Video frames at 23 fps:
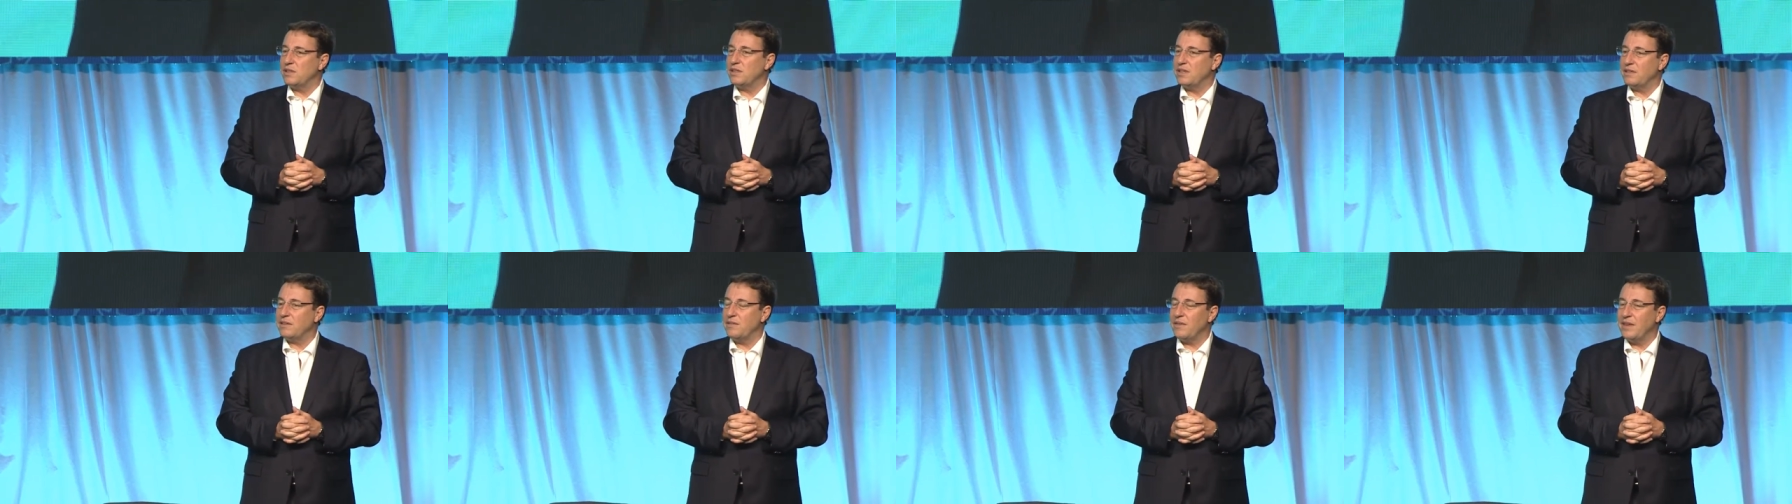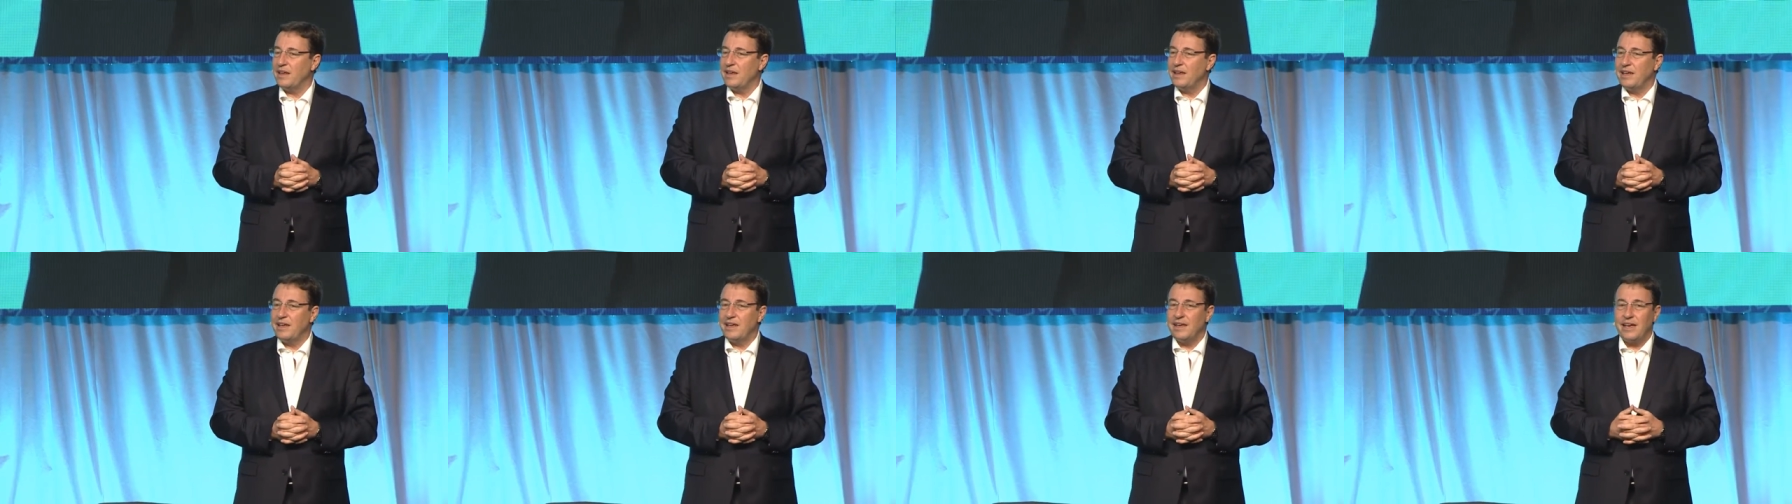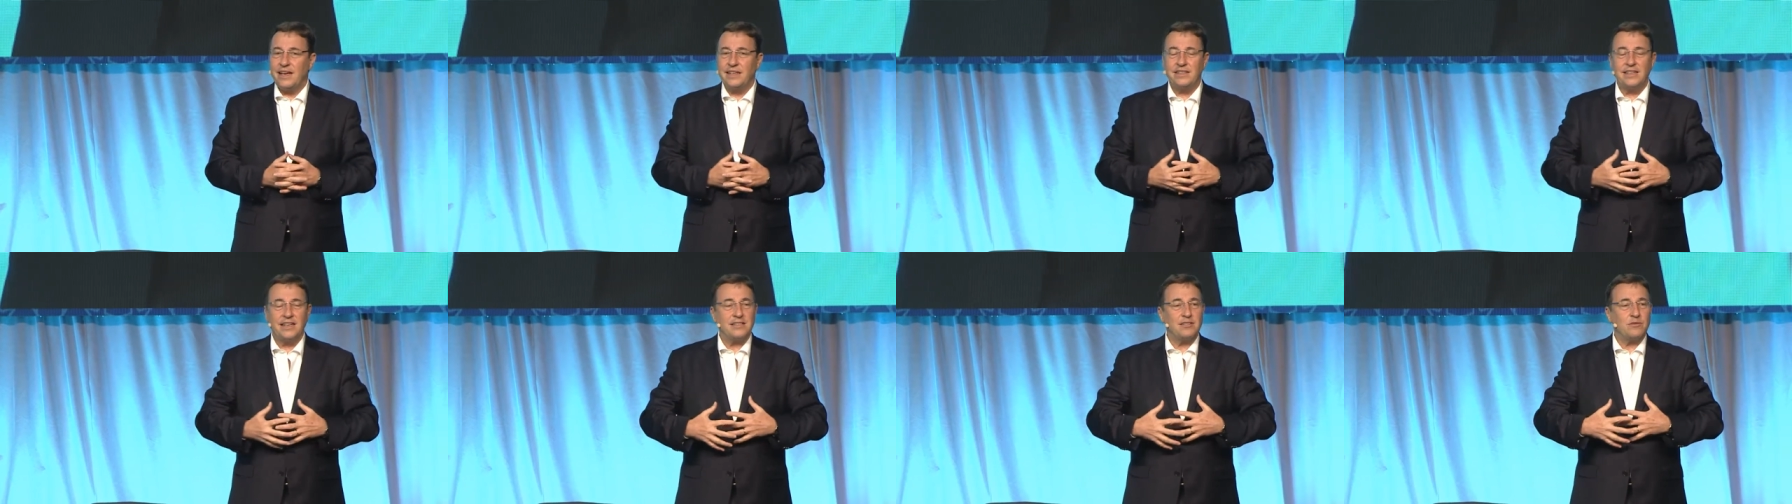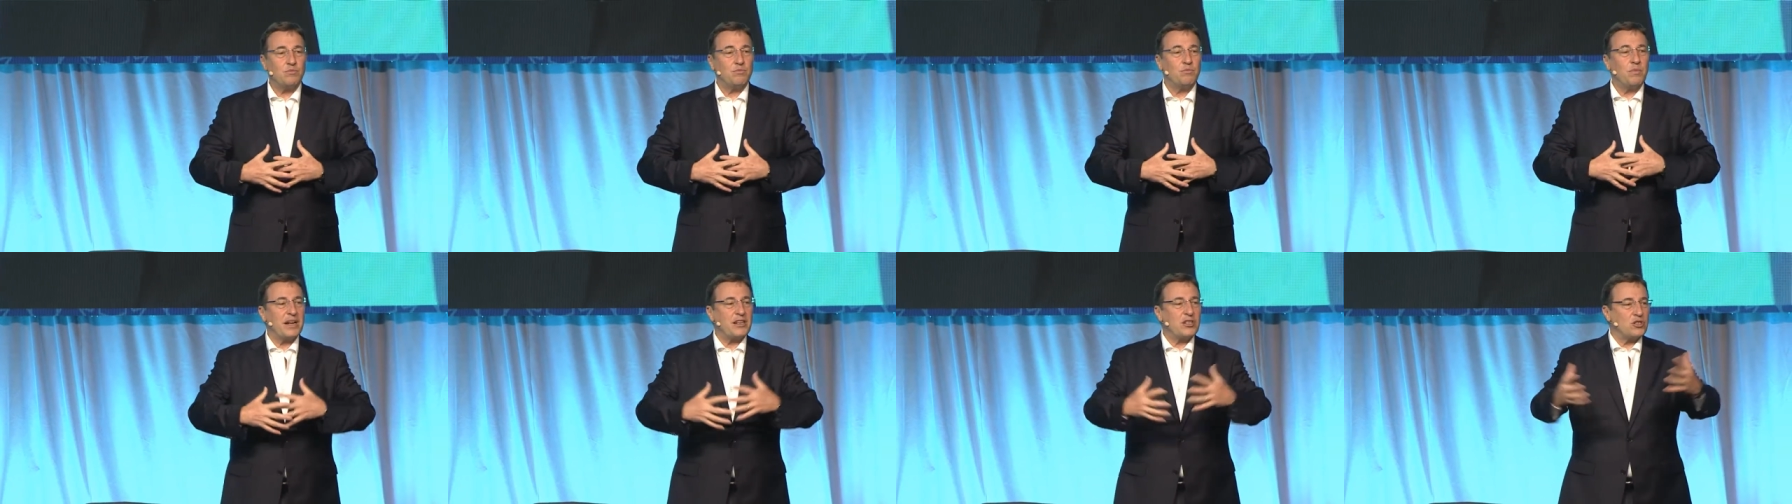And yet
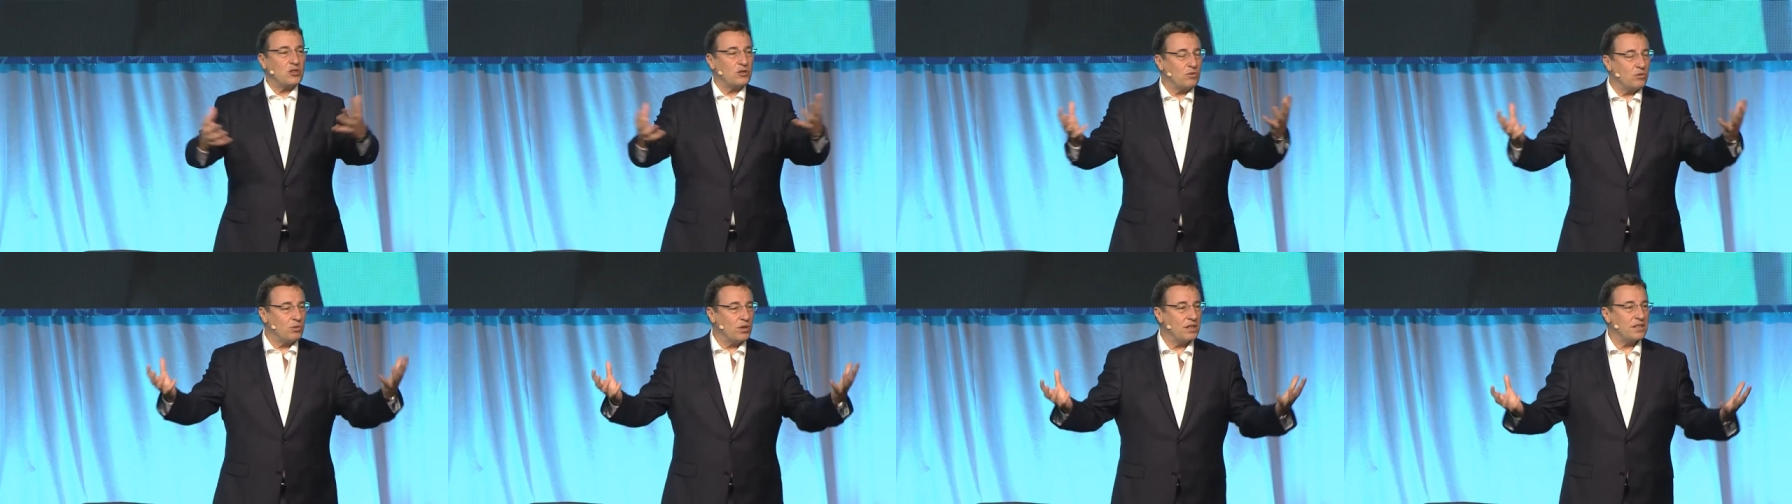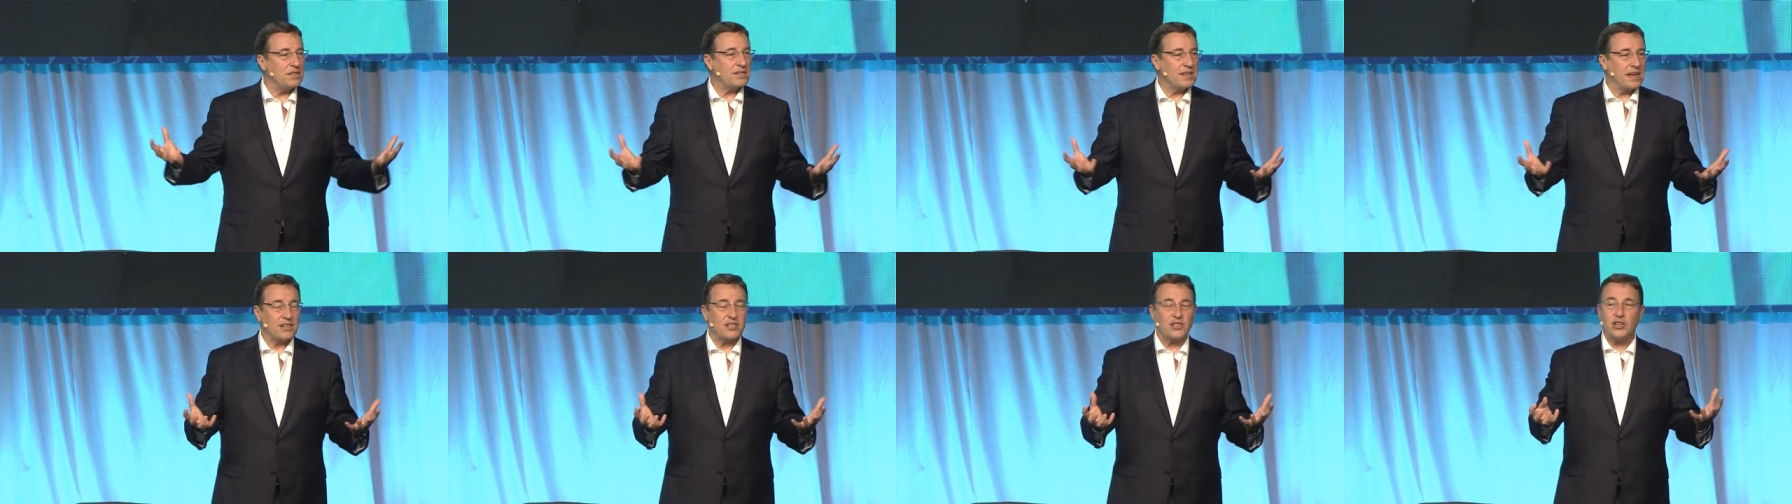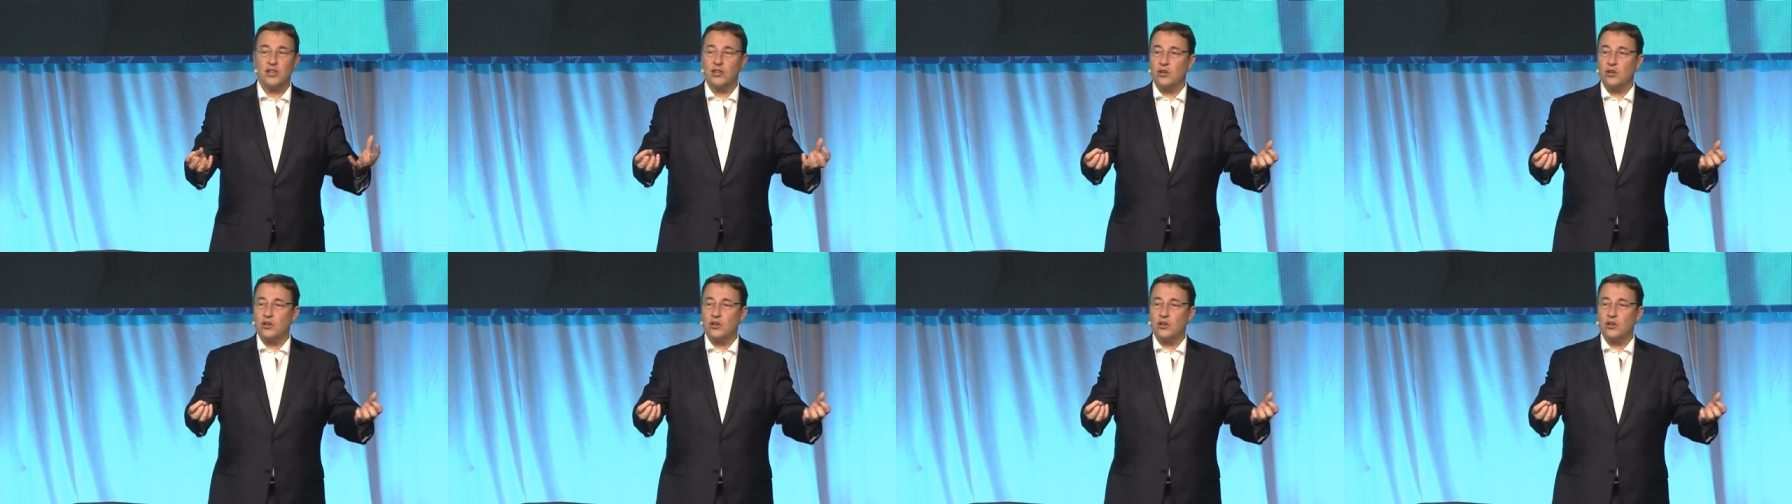much of the world is actually